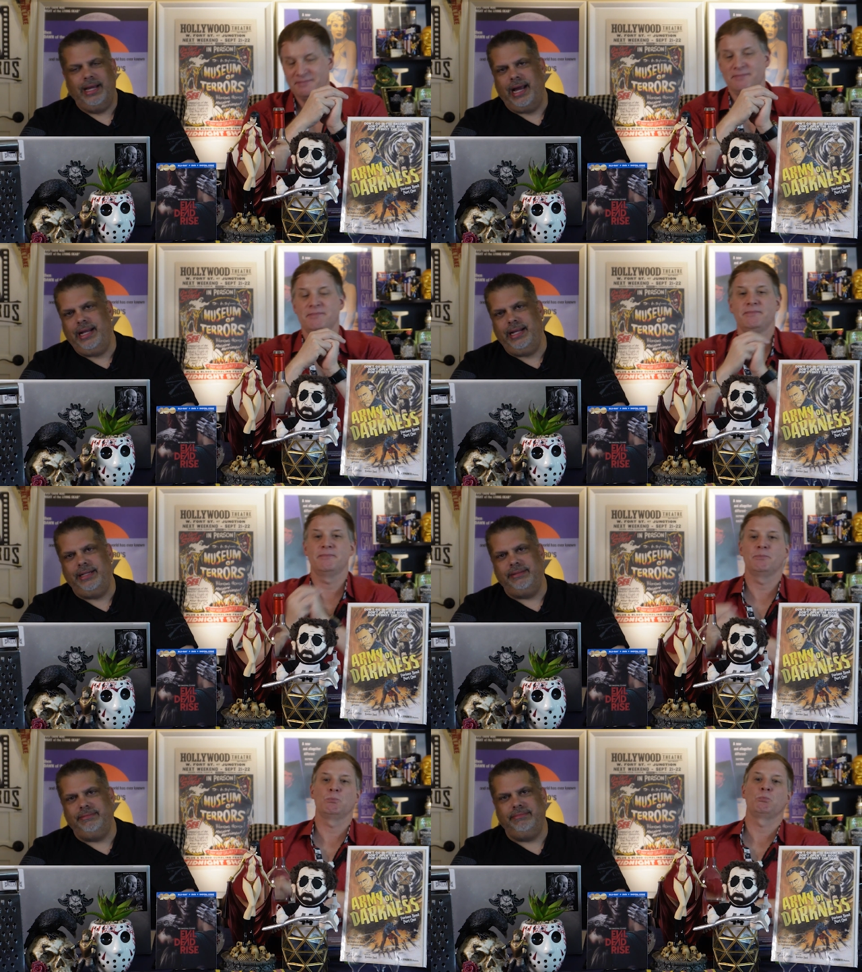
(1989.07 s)
Speaker 1: I
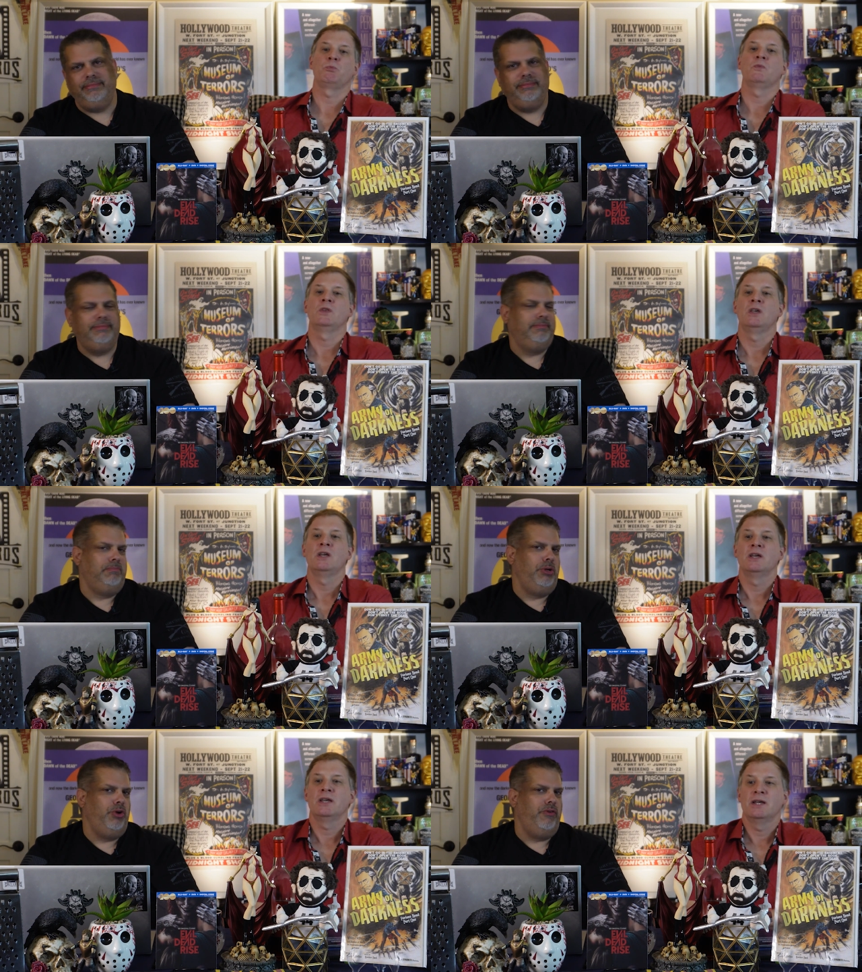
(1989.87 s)
didn't
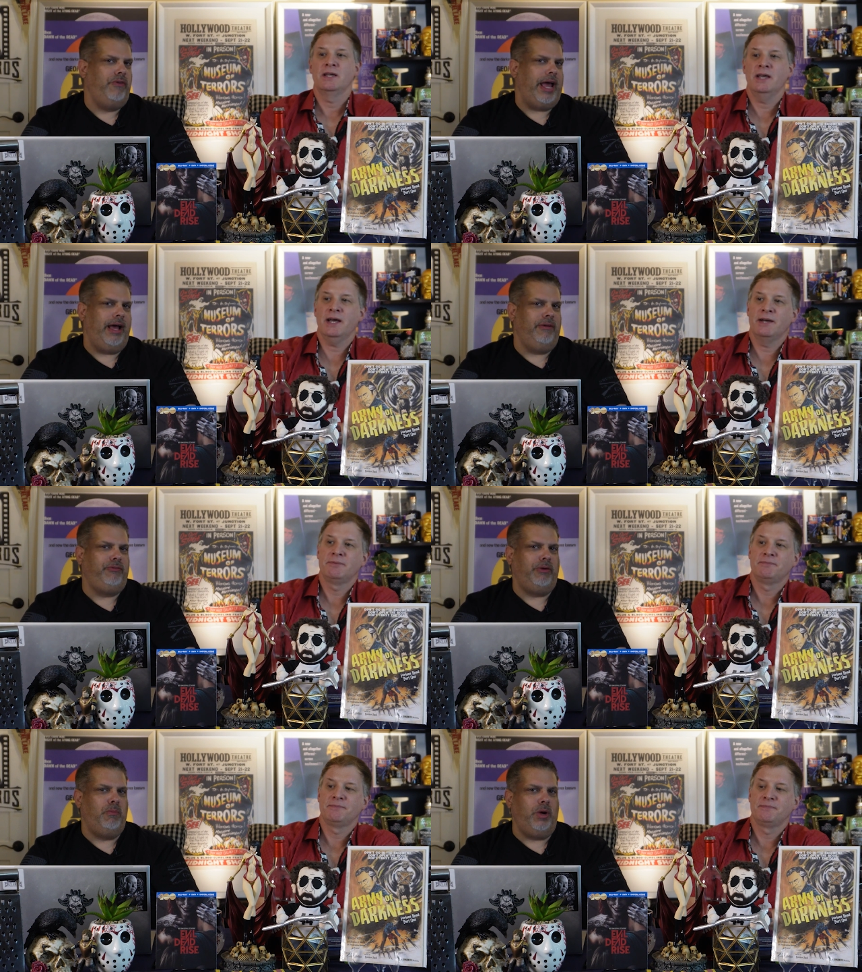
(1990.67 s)
move yeah. at,
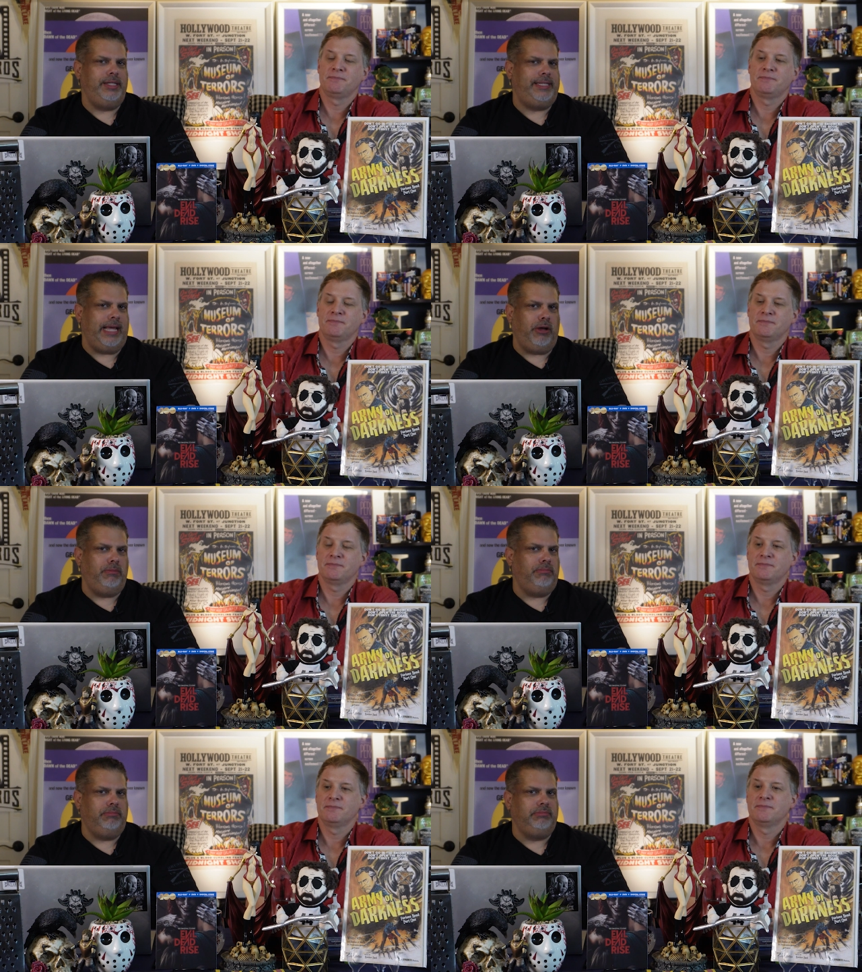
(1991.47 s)
from one sound